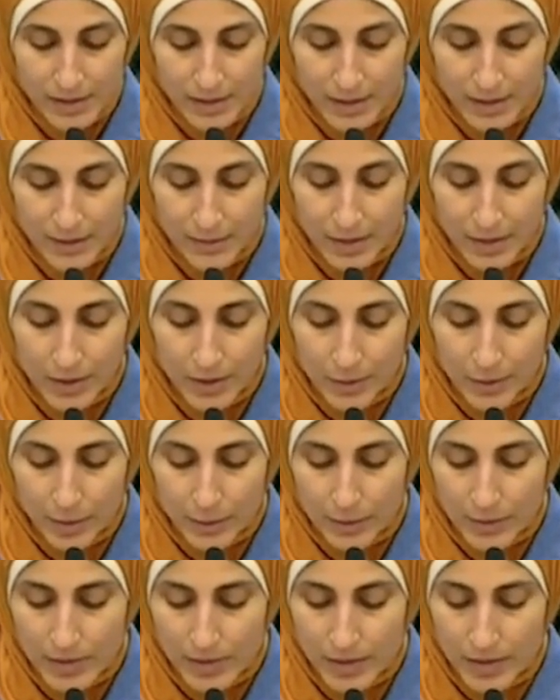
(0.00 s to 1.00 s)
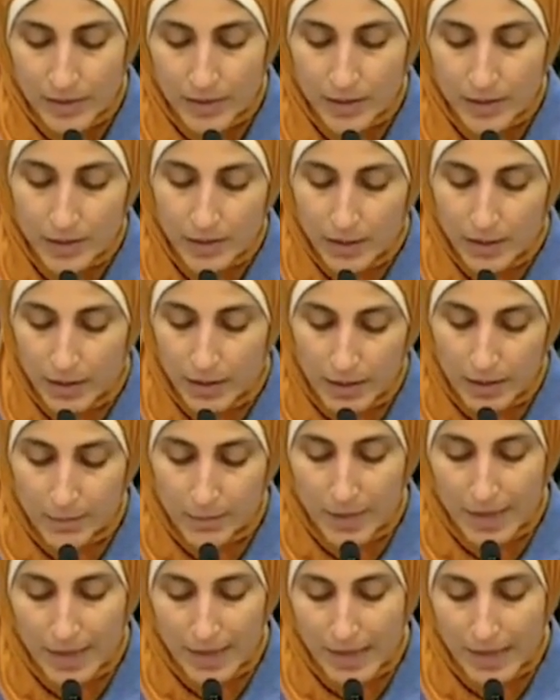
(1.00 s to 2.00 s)
and I am here to represent
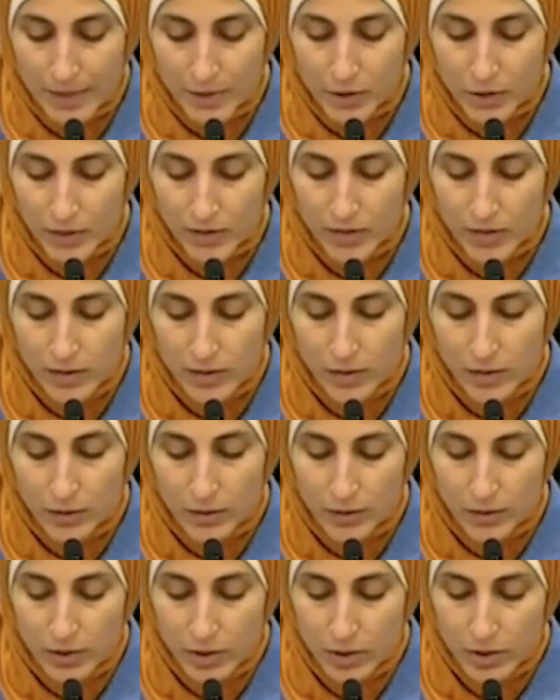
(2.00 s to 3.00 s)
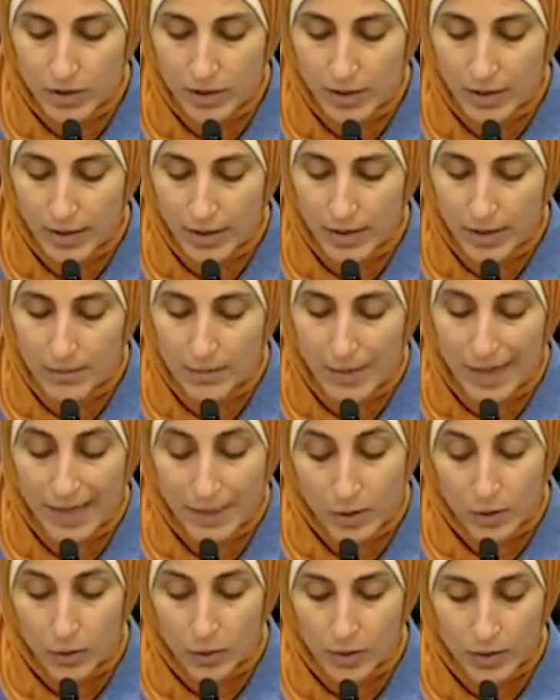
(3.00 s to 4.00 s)
My Ed Justice Coalition and my
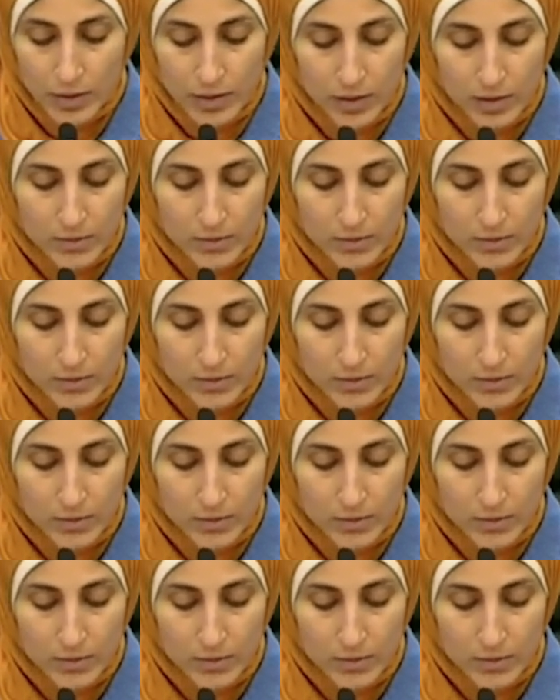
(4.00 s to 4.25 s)
CORE,